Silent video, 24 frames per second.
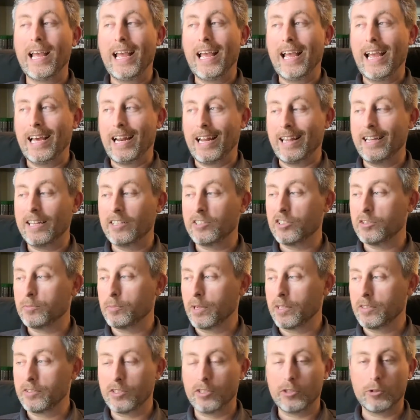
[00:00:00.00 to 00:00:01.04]
And I think it's just
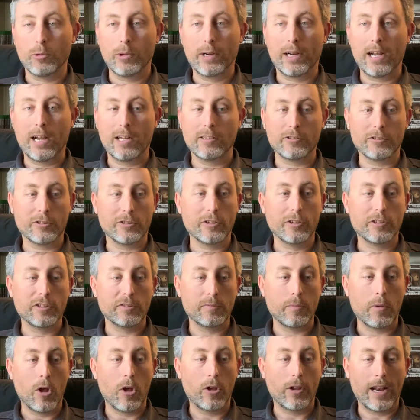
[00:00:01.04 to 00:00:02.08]
because the Joy-Cons are so
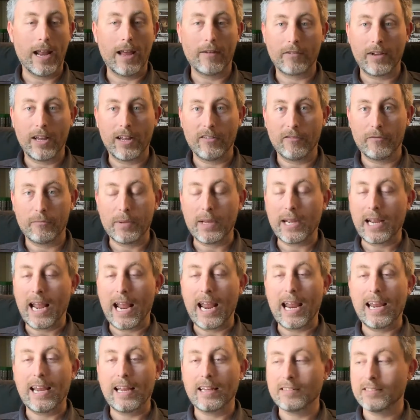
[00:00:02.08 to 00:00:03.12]
small and I have kind of big
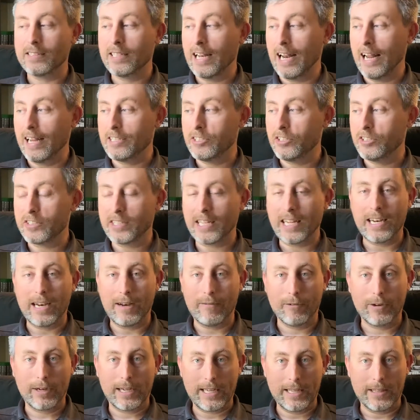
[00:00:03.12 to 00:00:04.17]
hands that I just can
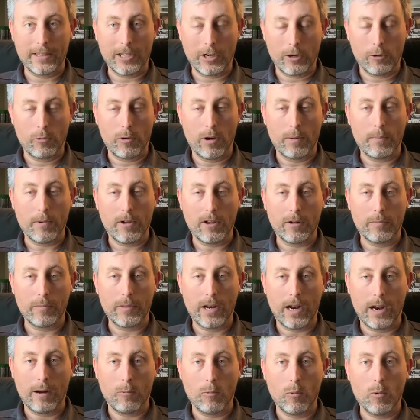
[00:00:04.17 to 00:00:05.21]
never get the grip on them
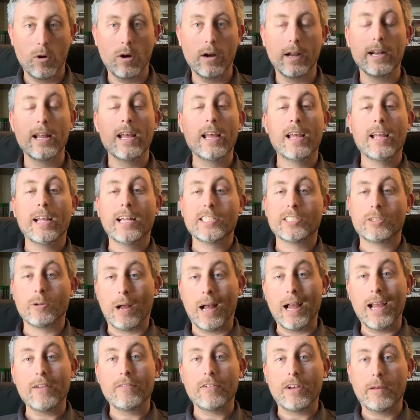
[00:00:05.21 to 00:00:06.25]
that I want. So
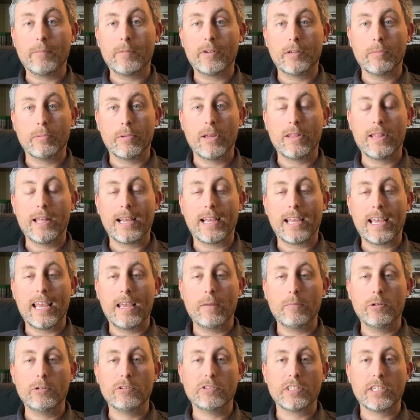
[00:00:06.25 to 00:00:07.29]
I have opted to play that
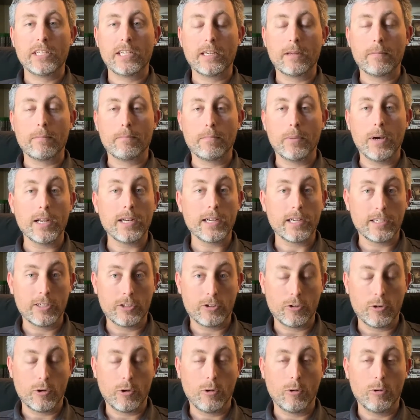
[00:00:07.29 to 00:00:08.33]
game using button
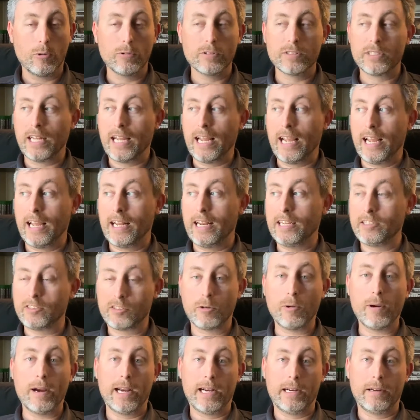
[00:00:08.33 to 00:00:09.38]
controls, and it's
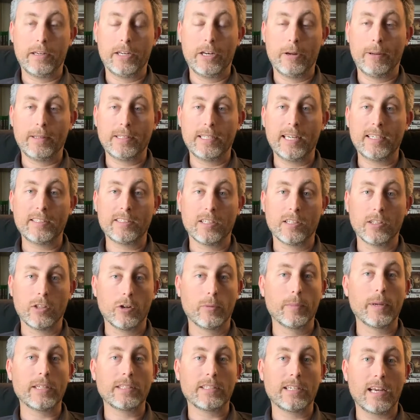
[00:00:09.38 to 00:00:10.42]
great. It takes a
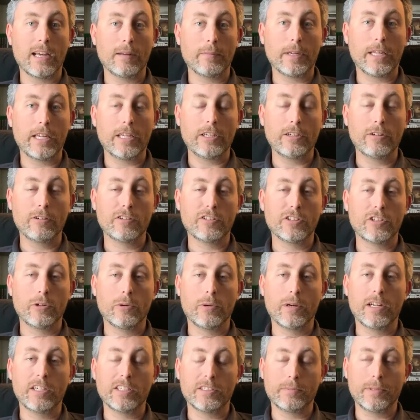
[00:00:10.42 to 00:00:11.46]
little bit of time to get used
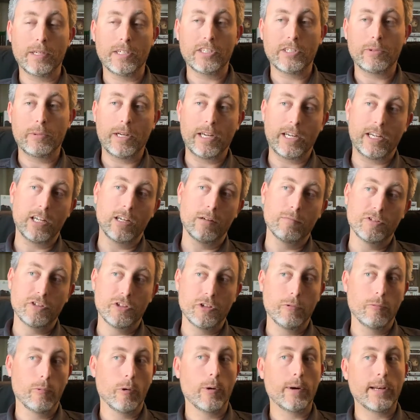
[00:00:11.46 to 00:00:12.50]
to it, especially when it comes
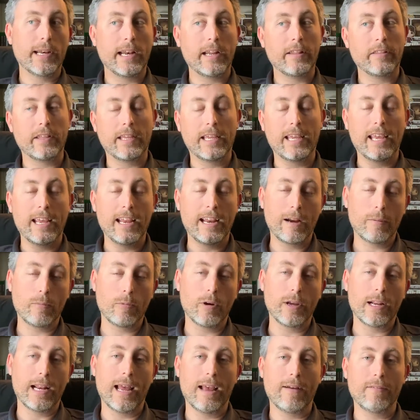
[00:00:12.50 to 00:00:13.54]
to rotating the
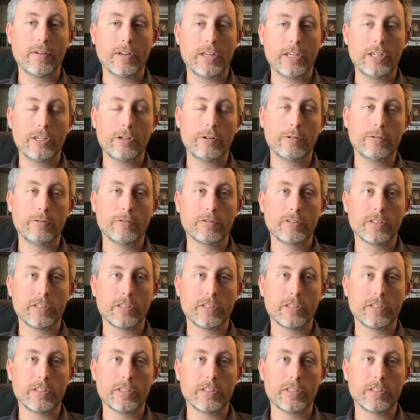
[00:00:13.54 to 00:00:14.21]
camera and having to use